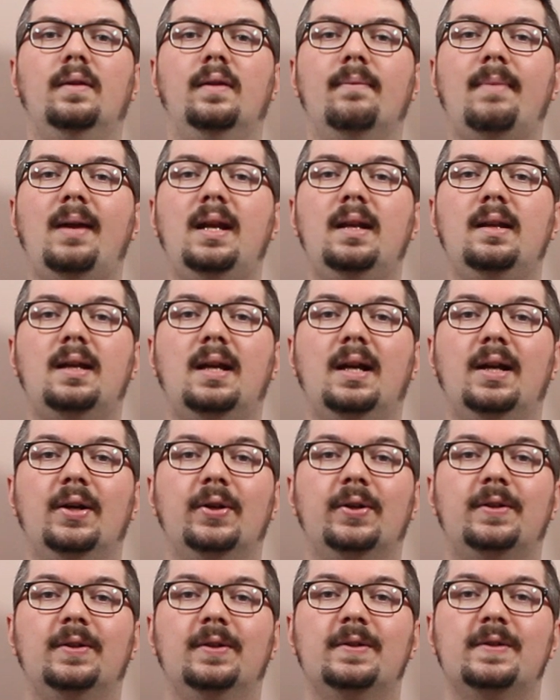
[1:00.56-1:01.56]
The main
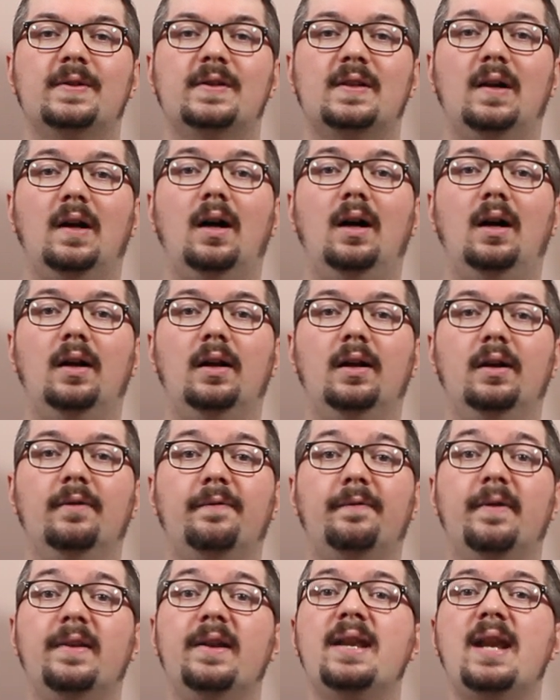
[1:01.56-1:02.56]
characters are
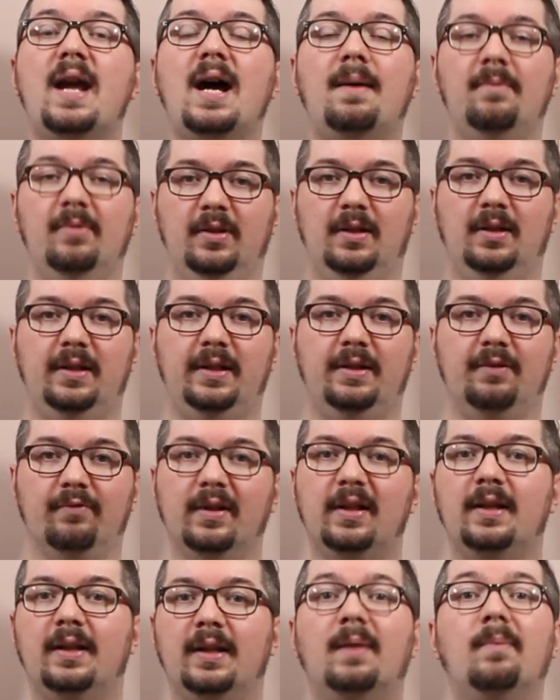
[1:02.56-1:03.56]
phenomenally
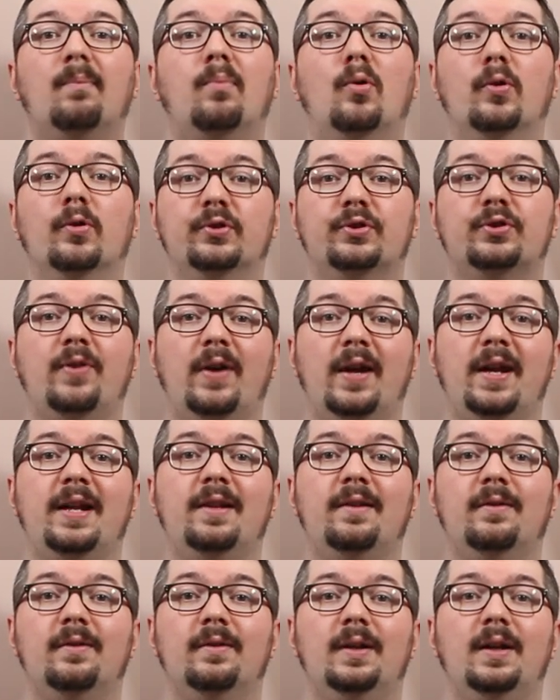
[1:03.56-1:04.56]
written and
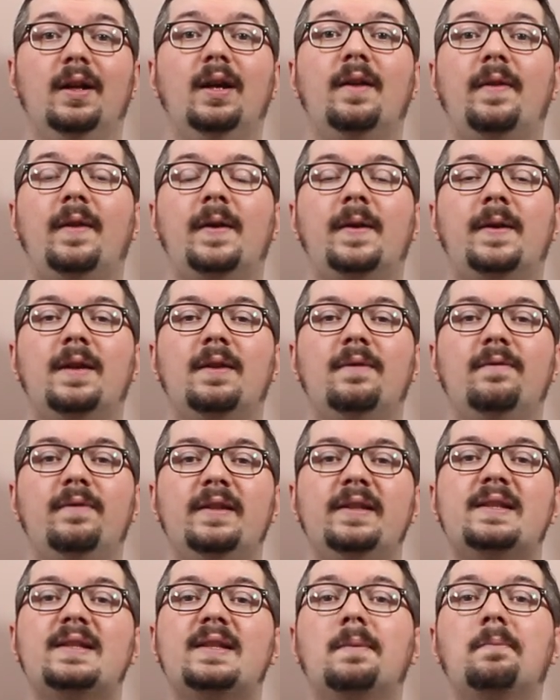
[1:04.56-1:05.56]
portrayed. They're
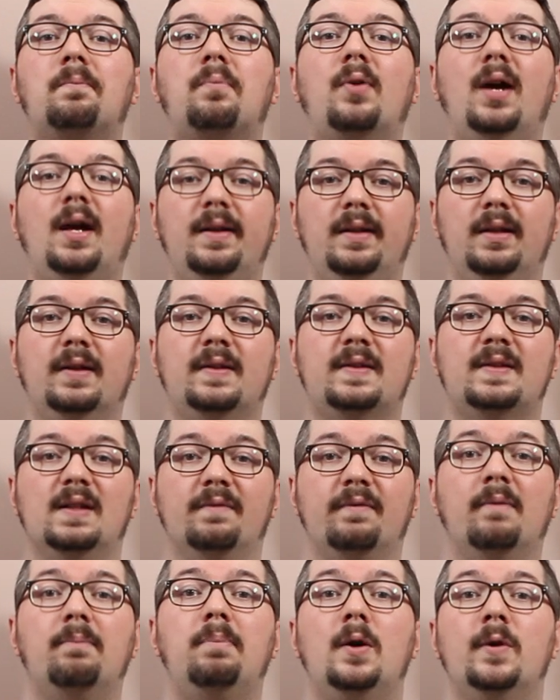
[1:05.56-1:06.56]
convincing products
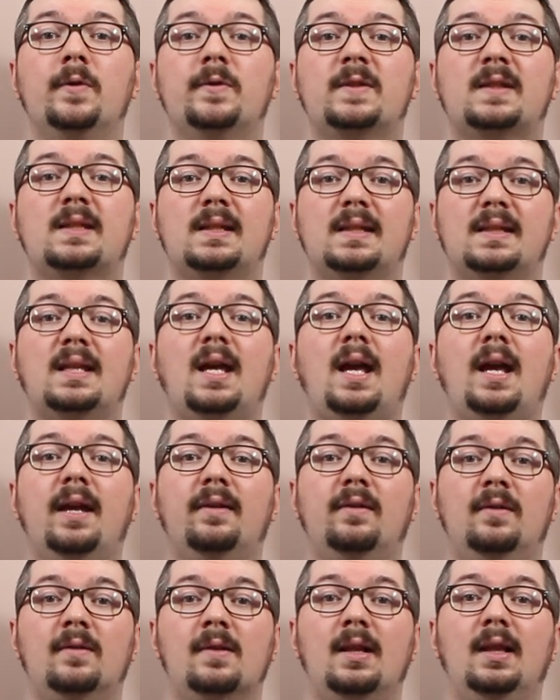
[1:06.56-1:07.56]
of a
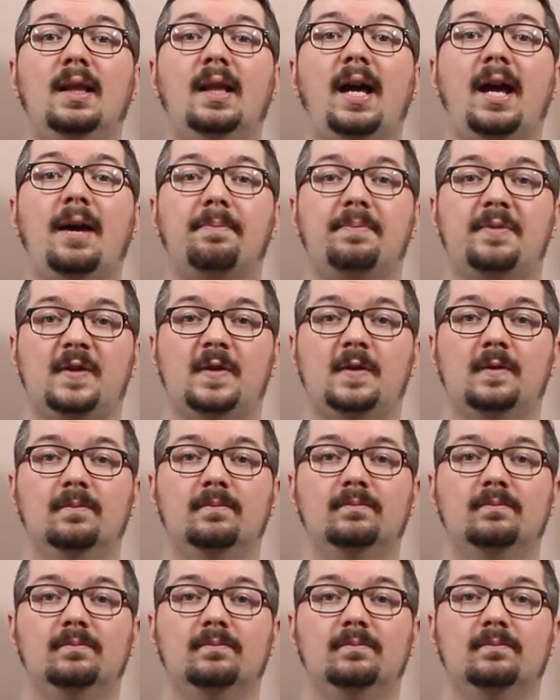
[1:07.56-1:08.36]
post-societal collapse.